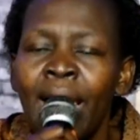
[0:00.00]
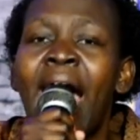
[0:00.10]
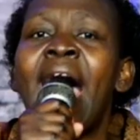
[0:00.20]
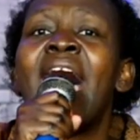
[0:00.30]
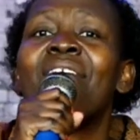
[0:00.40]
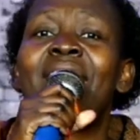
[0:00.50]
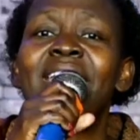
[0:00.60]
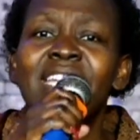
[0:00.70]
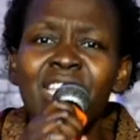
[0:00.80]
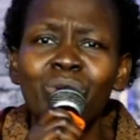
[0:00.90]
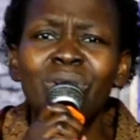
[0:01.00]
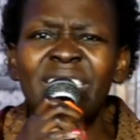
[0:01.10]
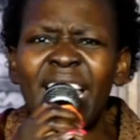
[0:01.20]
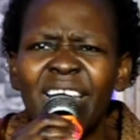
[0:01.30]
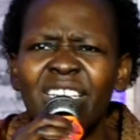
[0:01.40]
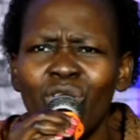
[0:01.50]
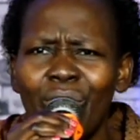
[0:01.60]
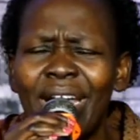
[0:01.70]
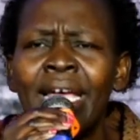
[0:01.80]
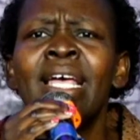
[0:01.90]
I have a new
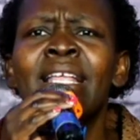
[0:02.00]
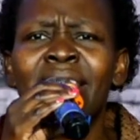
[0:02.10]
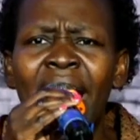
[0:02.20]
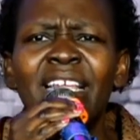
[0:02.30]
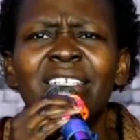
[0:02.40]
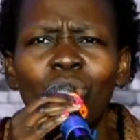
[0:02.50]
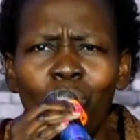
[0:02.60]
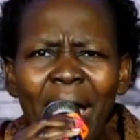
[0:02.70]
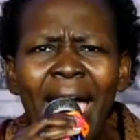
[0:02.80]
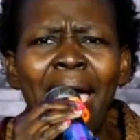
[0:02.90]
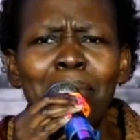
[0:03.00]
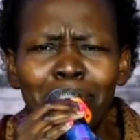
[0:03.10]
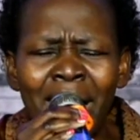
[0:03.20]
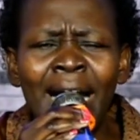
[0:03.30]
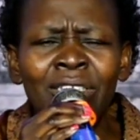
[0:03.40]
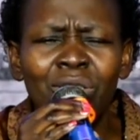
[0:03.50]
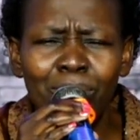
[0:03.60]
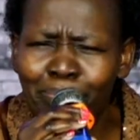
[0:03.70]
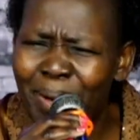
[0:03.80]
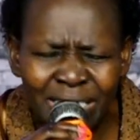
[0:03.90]
territory that is way much
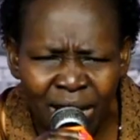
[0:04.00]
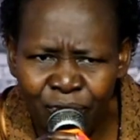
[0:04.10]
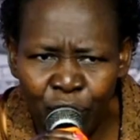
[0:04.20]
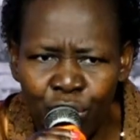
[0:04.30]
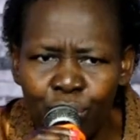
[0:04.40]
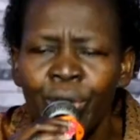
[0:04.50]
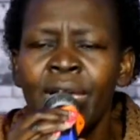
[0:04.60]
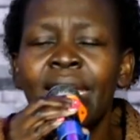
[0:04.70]
better for you.